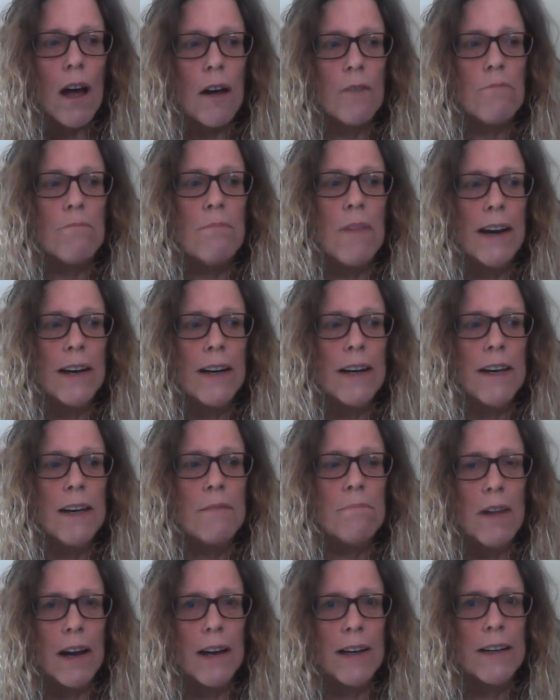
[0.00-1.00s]
Many,
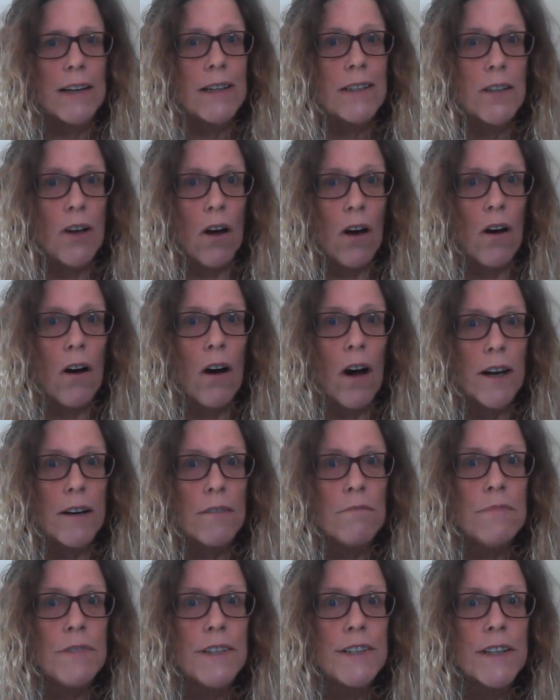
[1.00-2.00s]
many
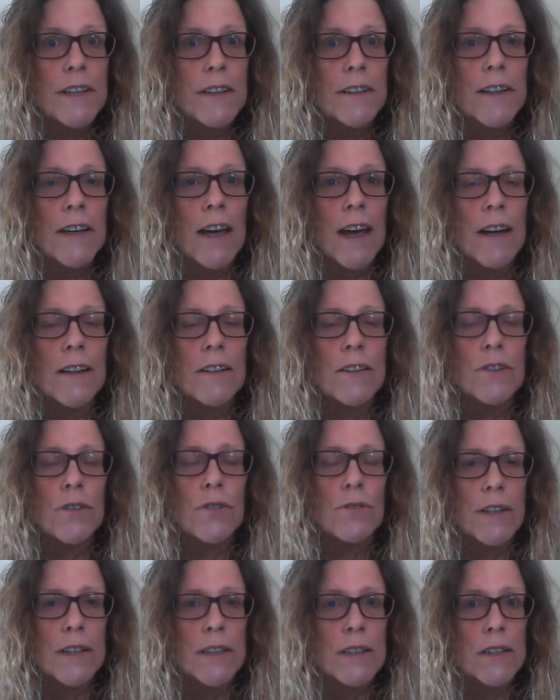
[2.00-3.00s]
times the
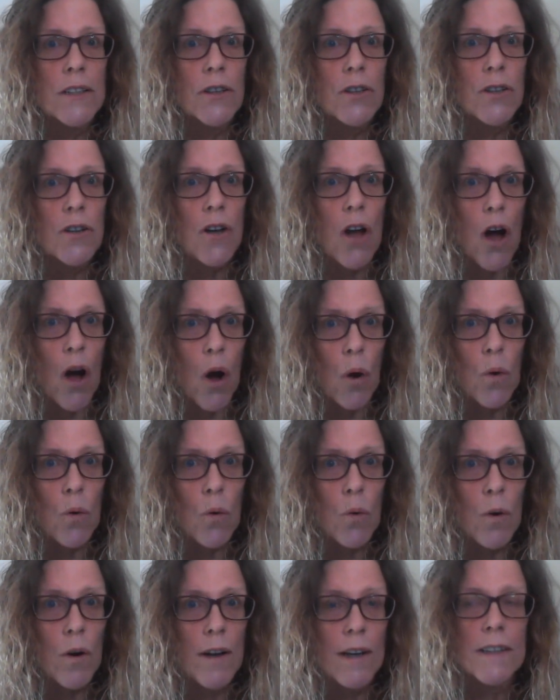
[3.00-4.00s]
answer is no.
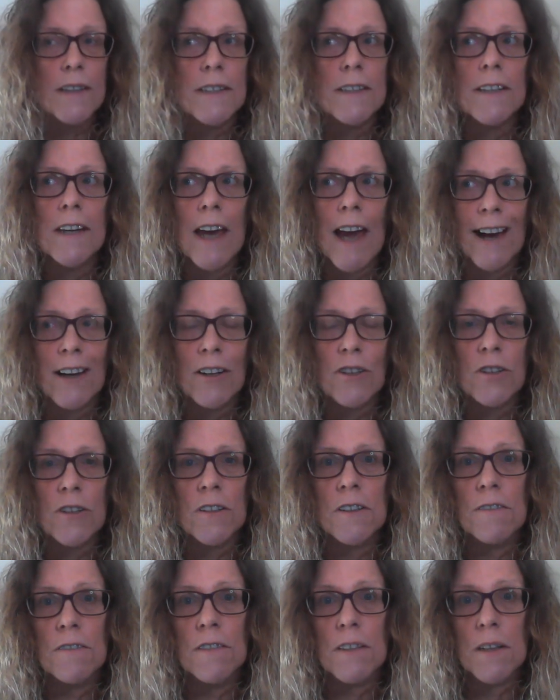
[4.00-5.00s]
It's the
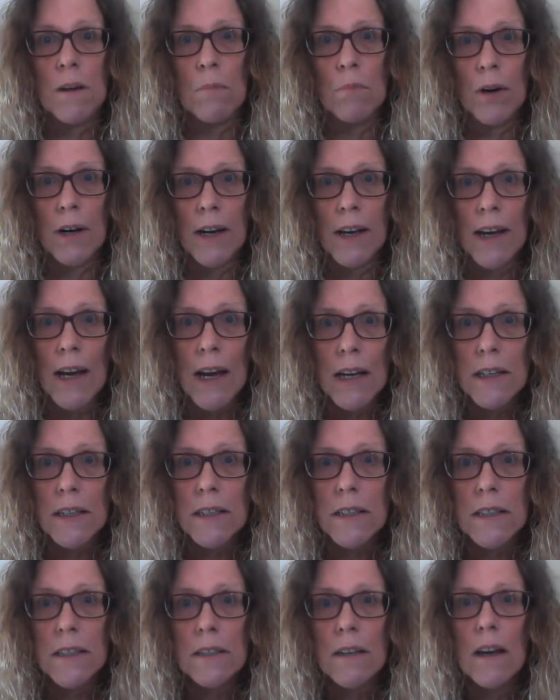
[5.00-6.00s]
actions of somebody
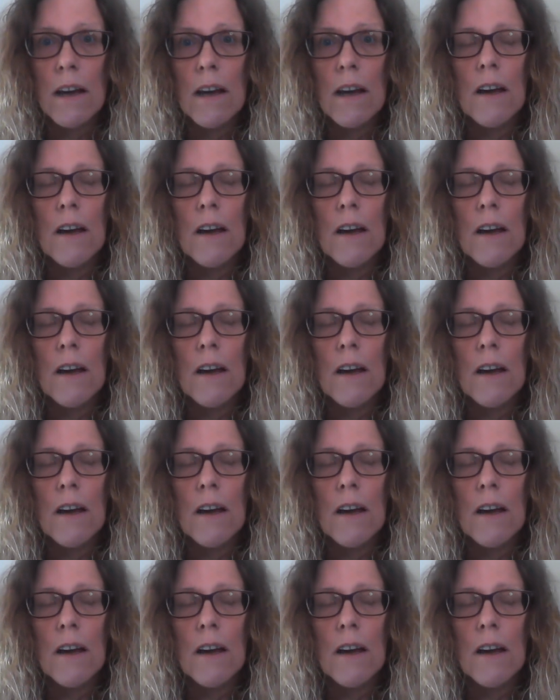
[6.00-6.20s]
else.